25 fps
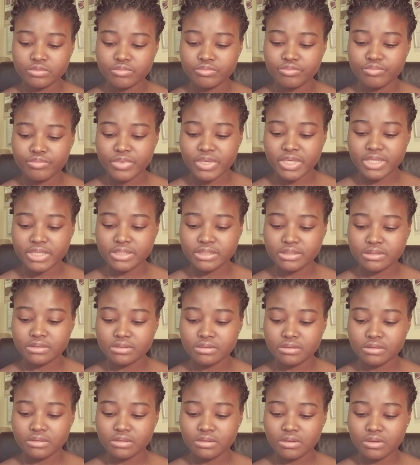
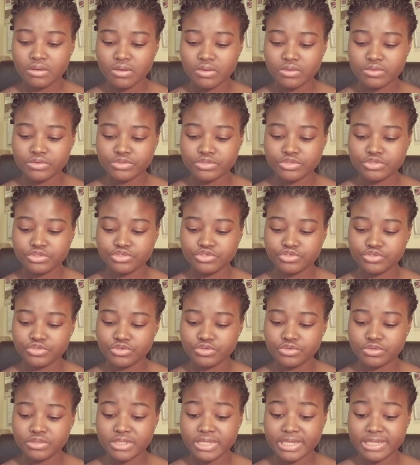
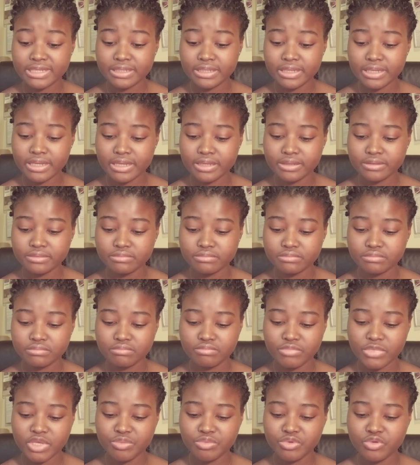misconstrued data,
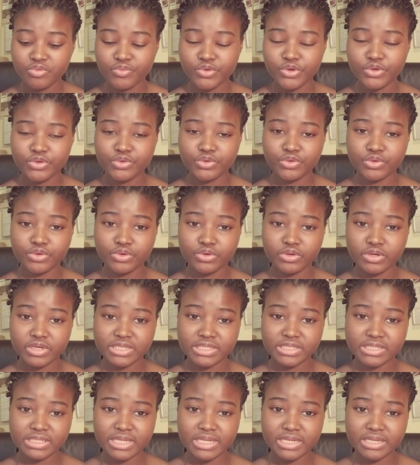maybe when you don't
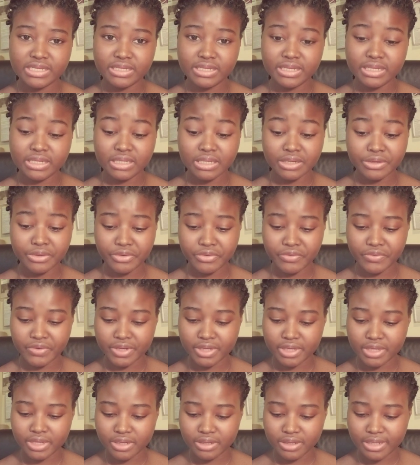understand the data
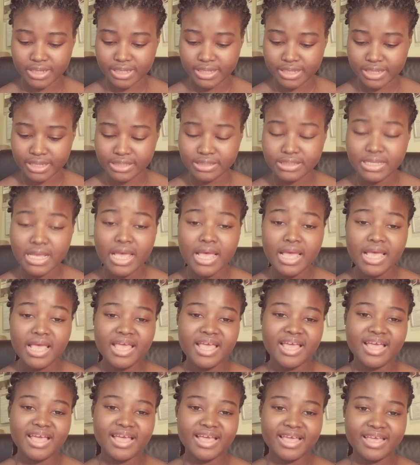correctly, I guess.
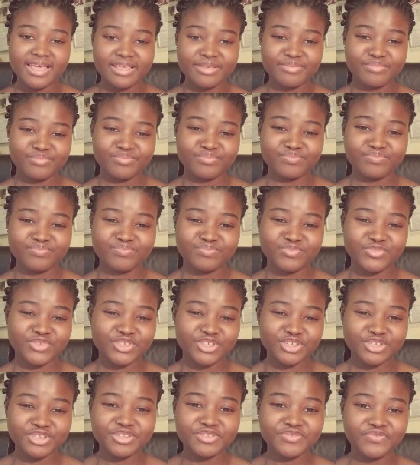I'm
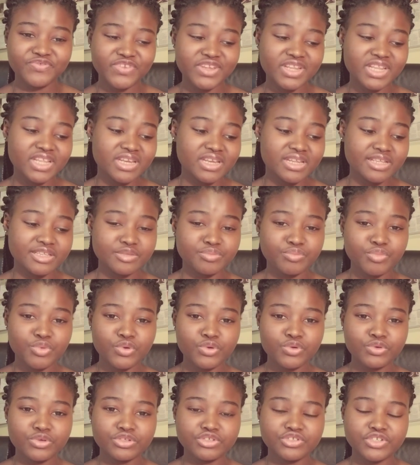just reading this
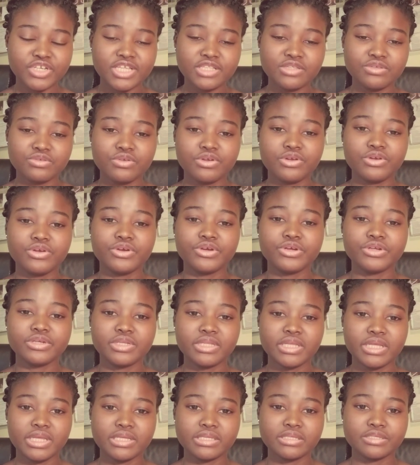book, trying to learn
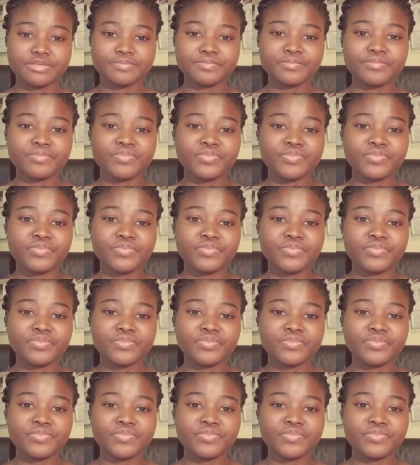things.